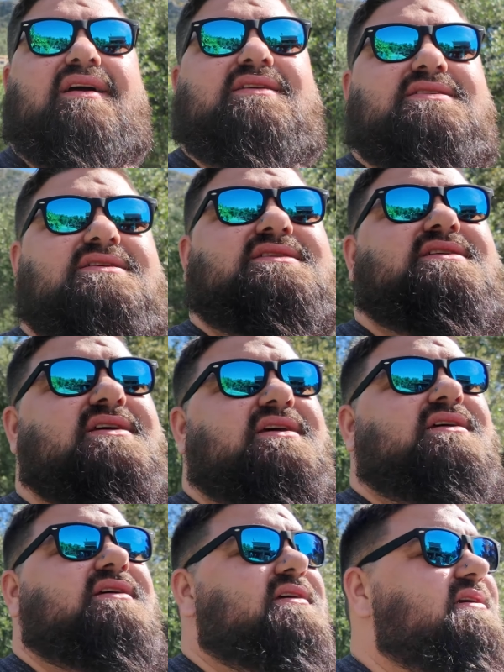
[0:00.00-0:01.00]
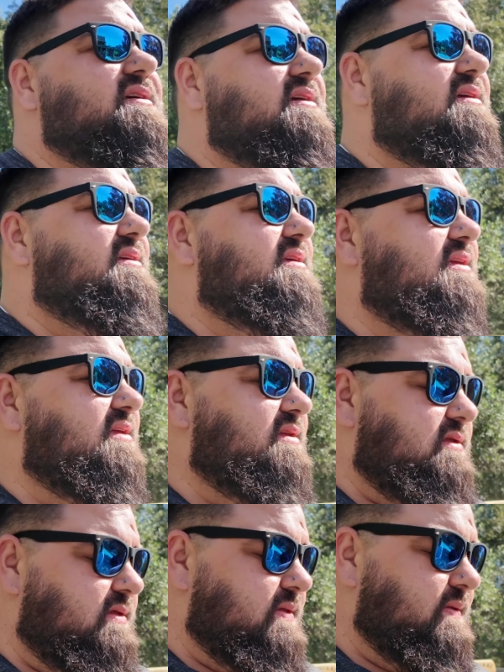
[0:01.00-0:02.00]
Of oregano, of
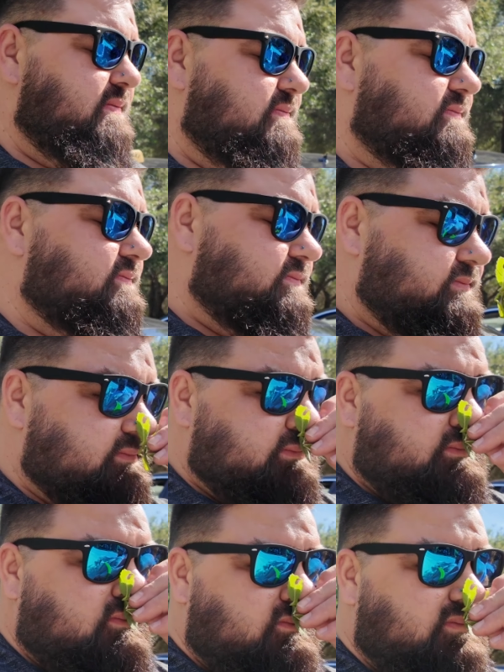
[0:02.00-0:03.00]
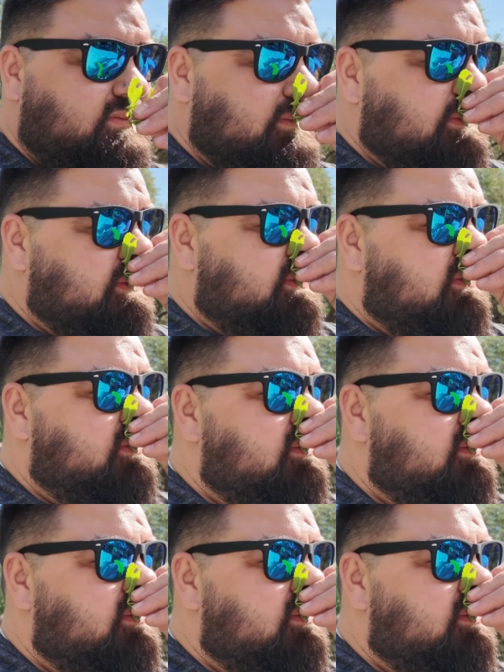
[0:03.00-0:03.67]
rosemary, of sage, everything have.